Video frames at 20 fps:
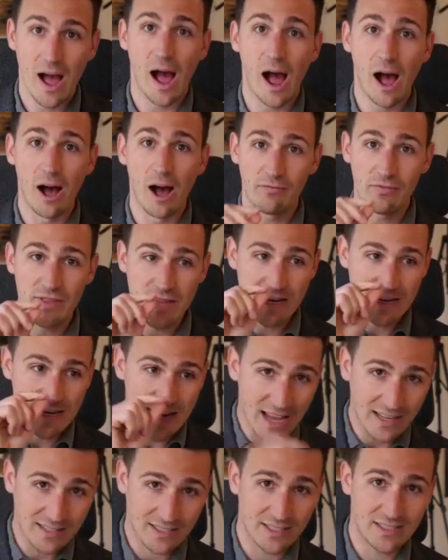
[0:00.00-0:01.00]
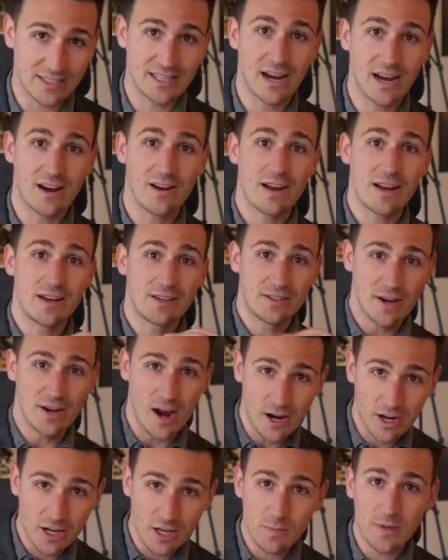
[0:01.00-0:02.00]
of the necessary
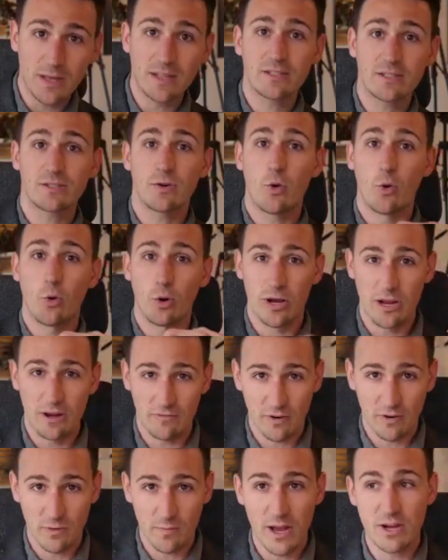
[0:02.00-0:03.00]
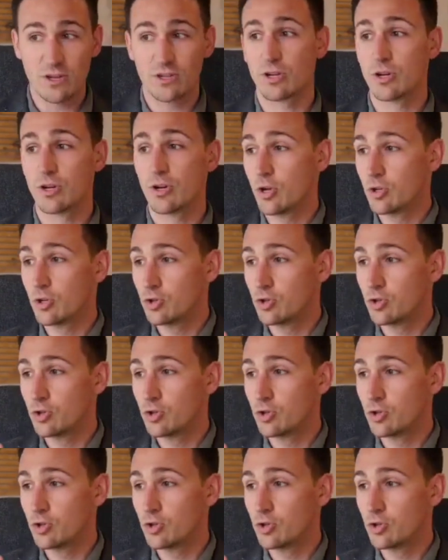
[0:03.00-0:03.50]
documents or information